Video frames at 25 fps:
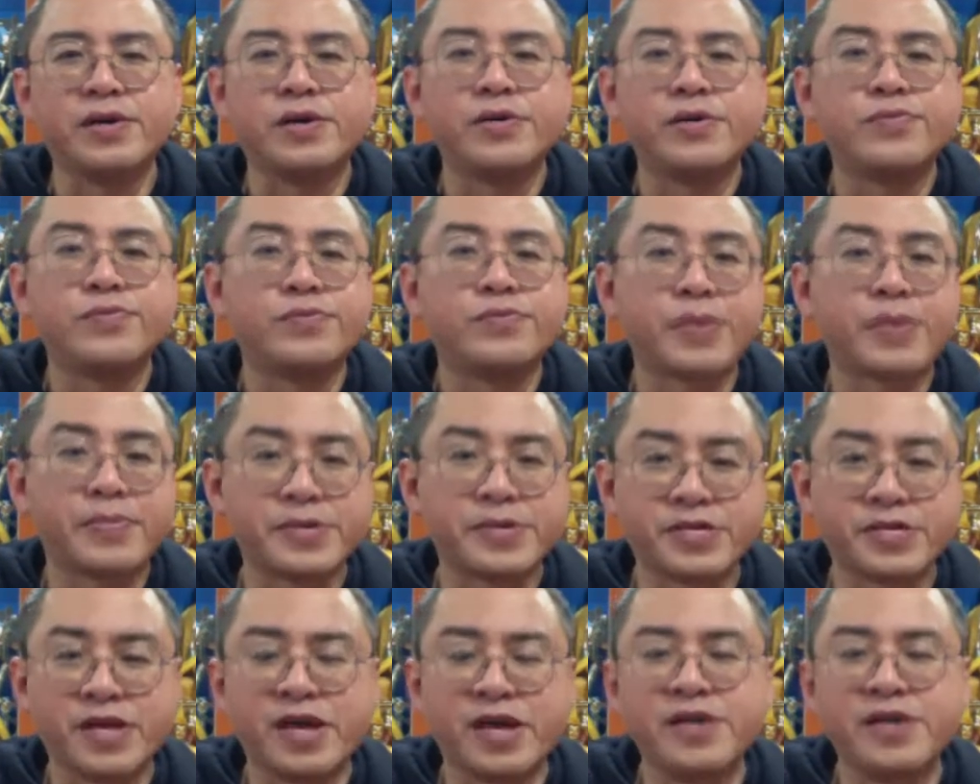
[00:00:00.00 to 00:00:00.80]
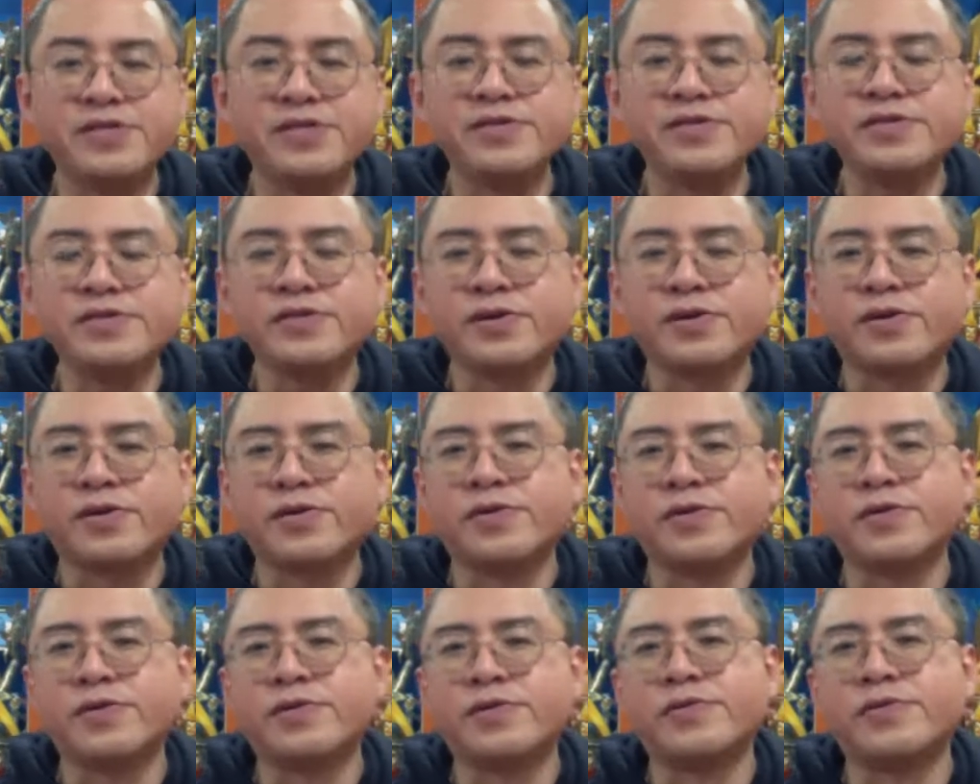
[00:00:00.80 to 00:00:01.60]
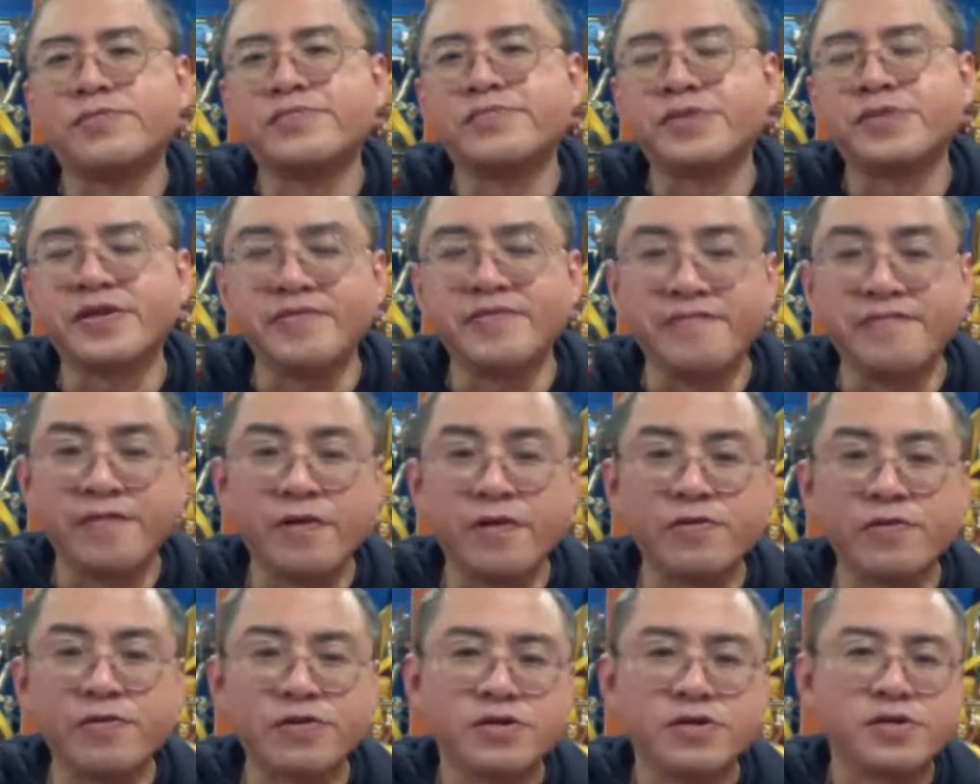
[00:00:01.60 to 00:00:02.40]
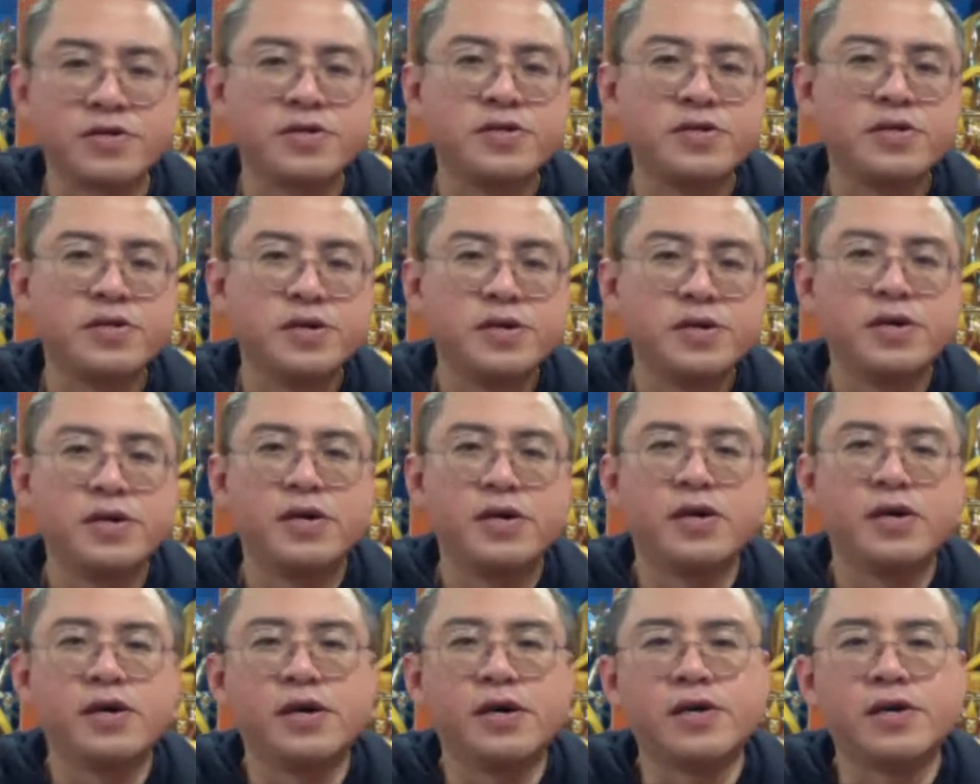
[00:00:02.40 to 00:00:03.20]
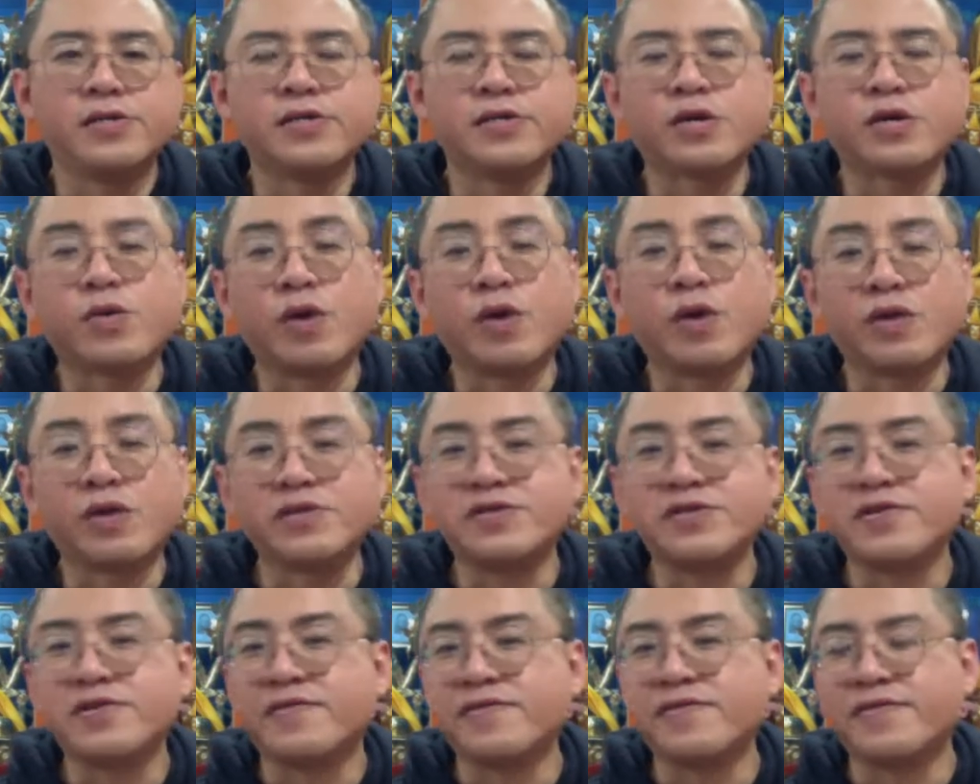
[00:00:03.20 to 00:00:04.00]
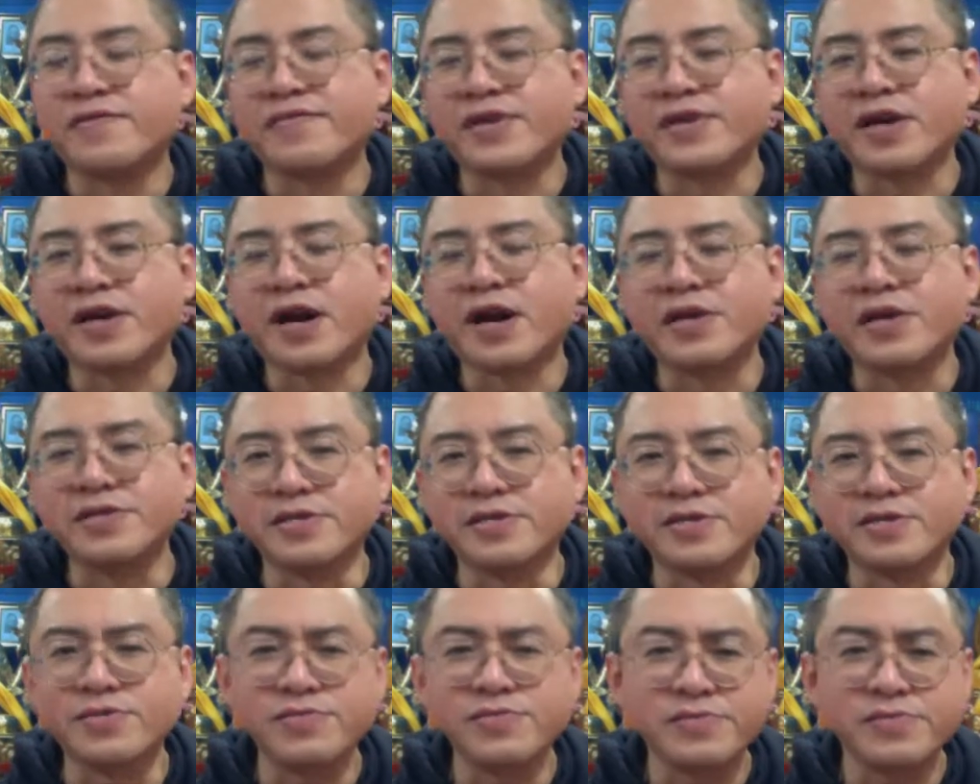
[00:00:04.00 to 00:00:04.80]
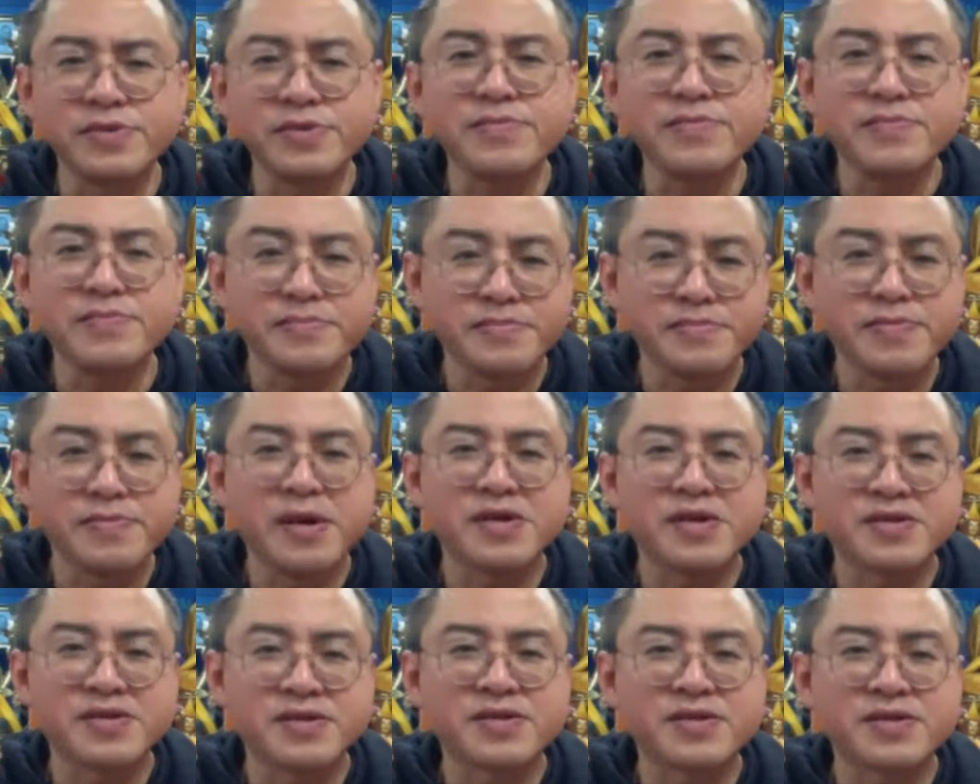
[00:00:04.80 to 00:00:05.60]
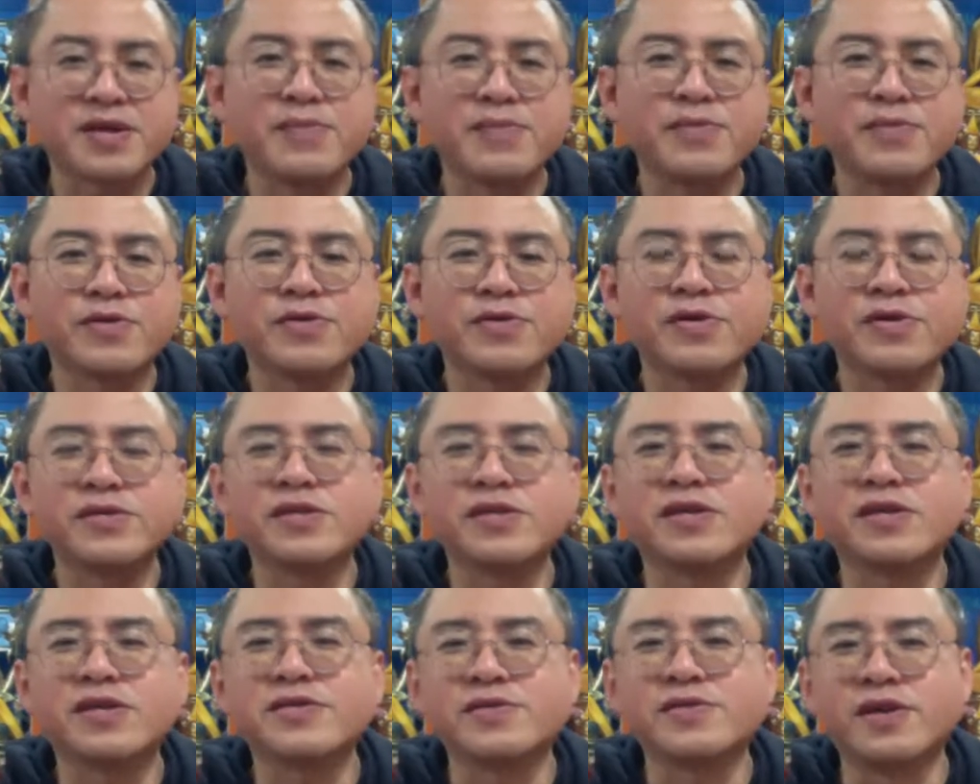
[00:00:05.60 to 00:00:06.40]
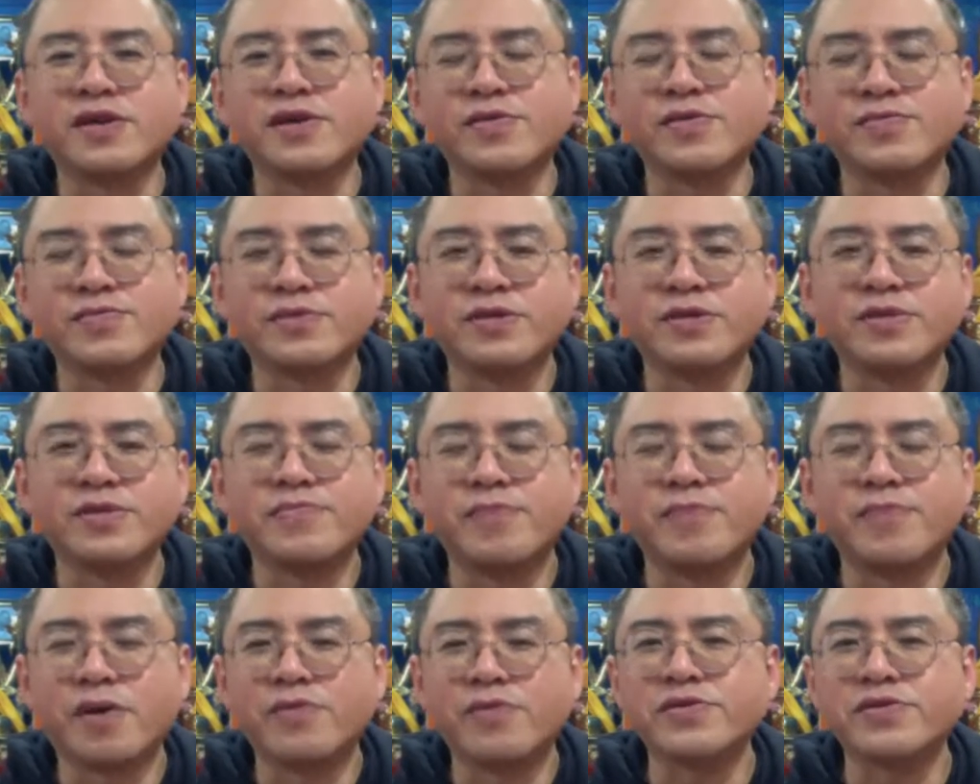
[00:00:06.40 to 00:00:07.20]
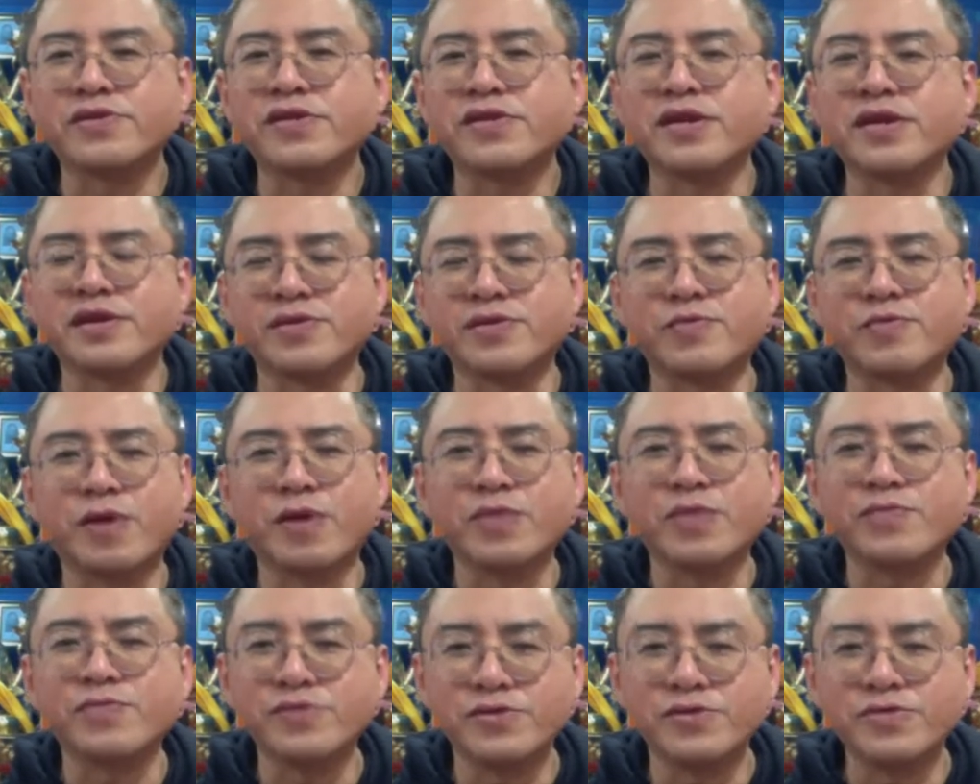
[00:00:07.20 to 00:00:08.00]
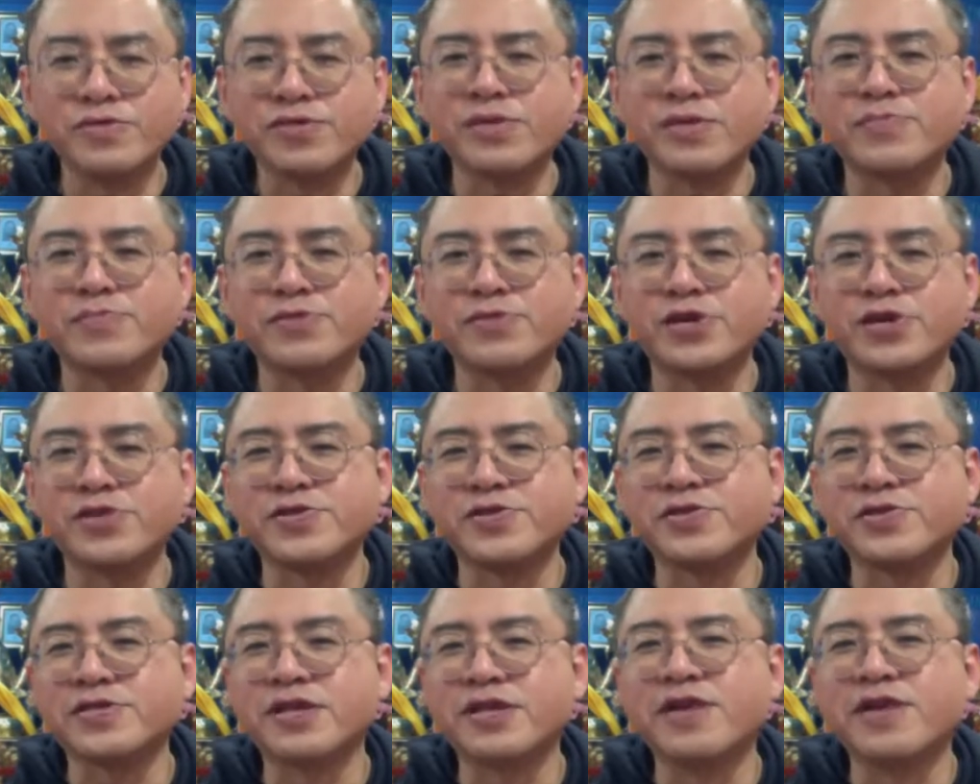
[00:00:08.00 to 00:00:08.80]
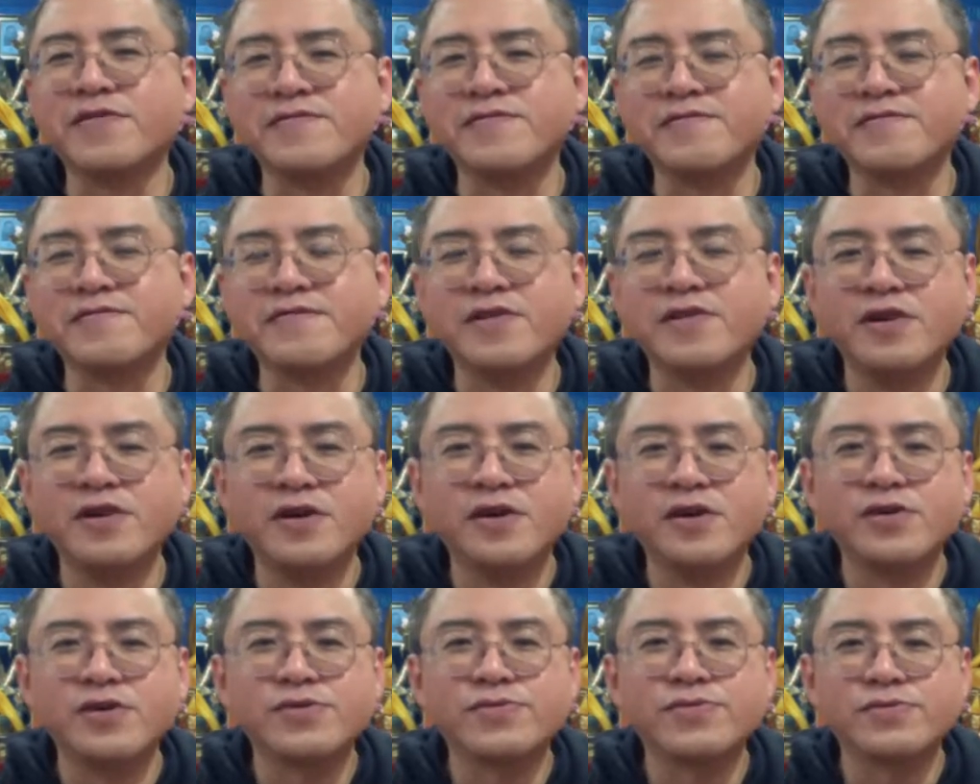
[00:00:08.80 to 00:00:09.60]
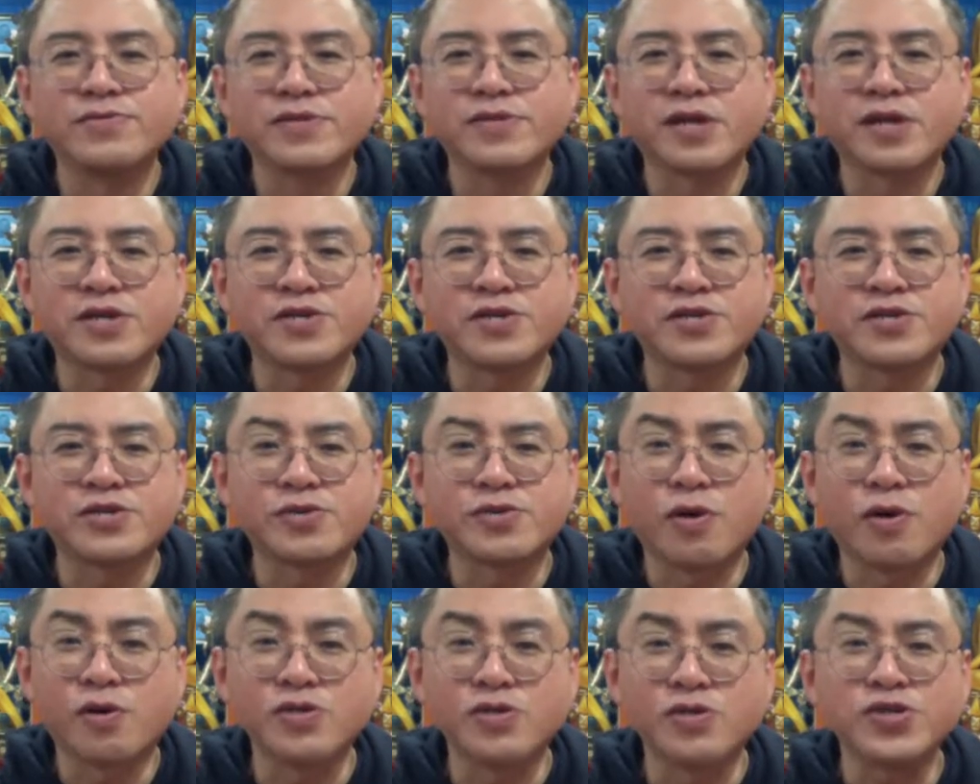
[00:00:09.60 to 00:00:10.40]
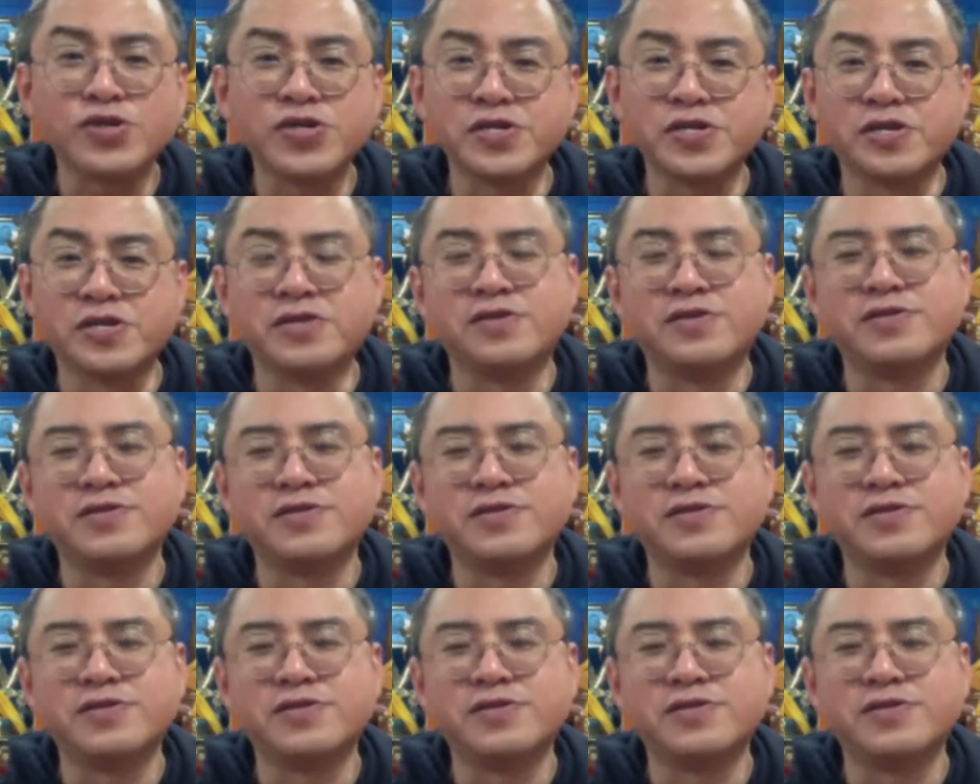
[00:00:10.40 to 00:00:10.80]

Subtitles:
represent or invoke the quality of loving kindness. So it might come across as a really boring thing. Why would you subject yourself to such a torture